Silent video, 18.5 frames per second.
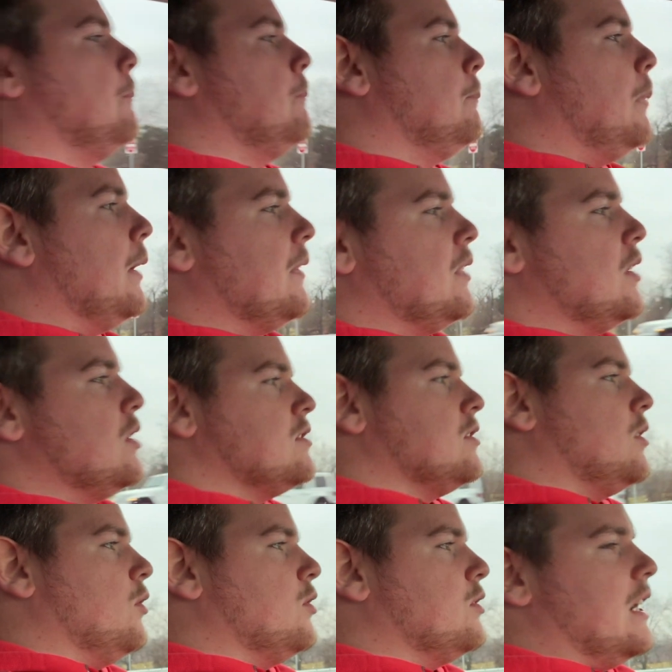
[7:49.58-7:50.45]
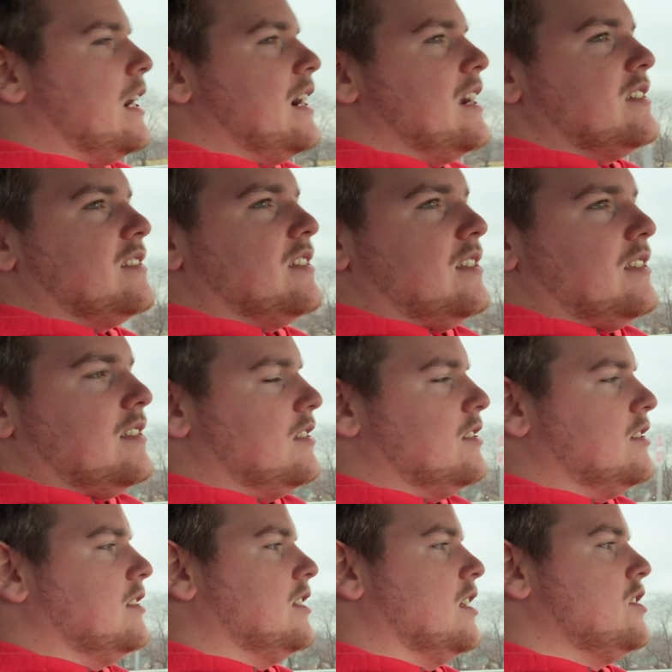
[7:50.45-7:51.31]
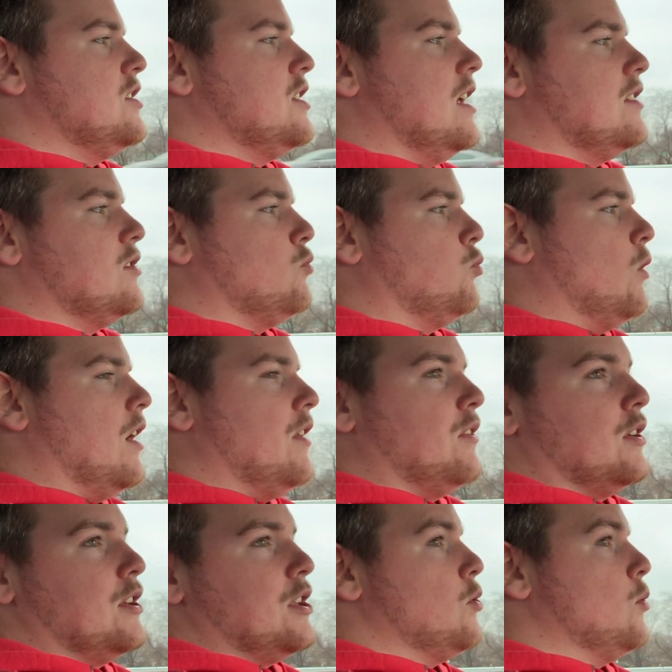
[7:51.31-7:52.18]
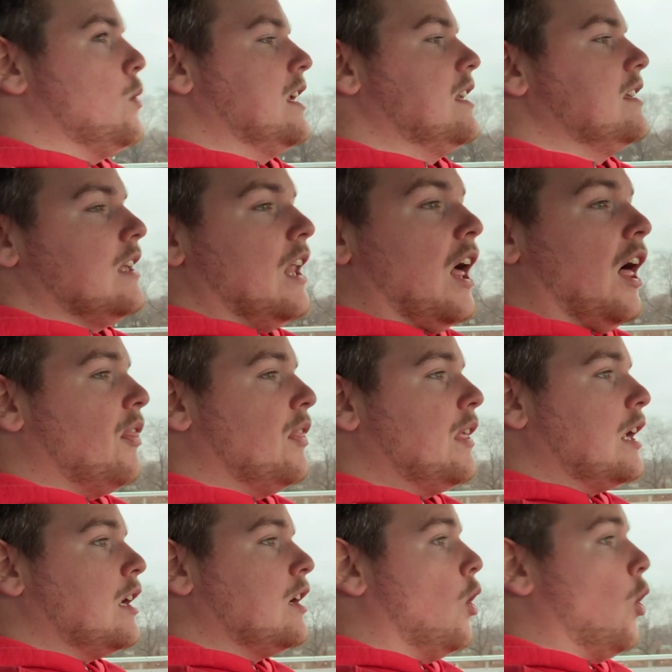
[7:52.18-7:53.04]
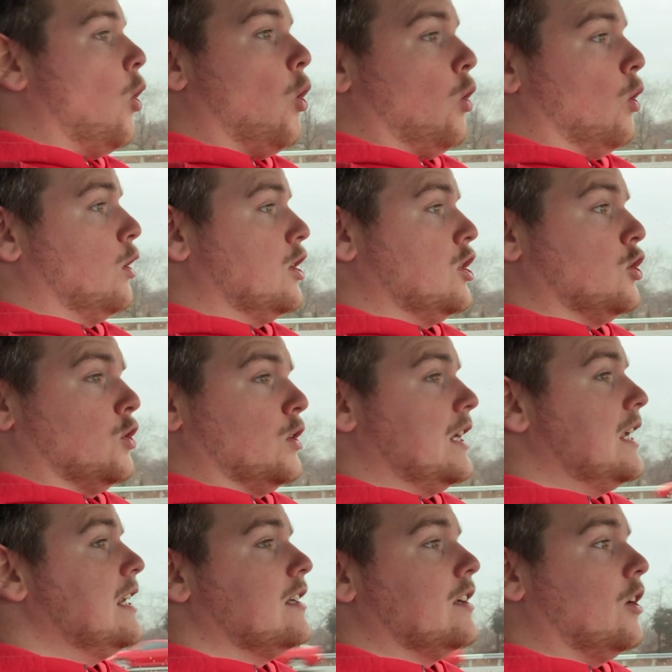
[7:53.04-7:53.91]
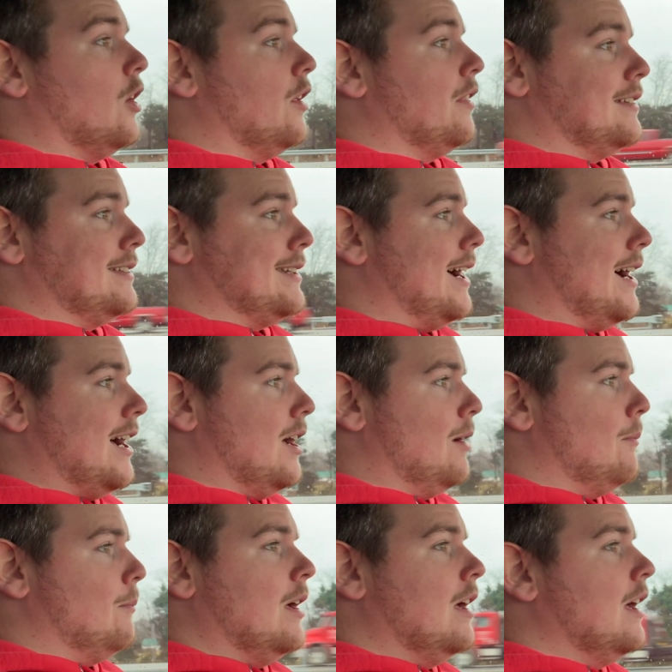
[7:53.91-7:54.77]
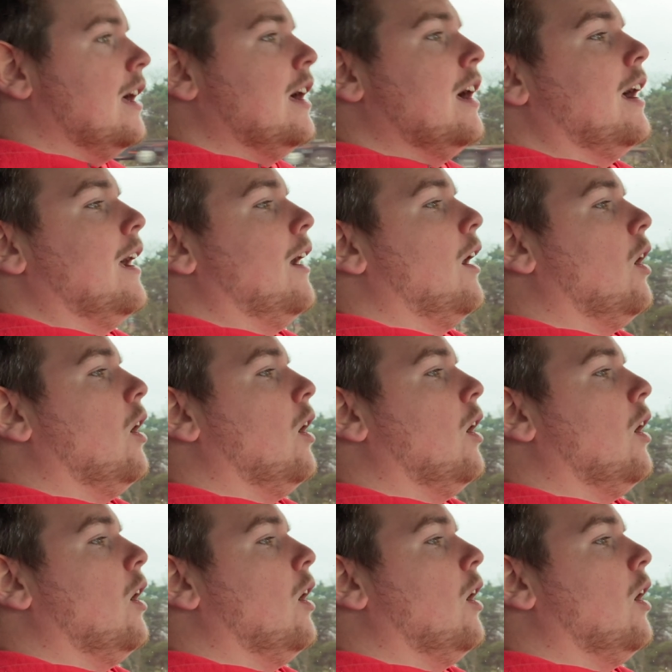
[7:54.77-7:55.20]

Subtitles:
But there's no science that suggests whether you eat nothing or you're eating all the time.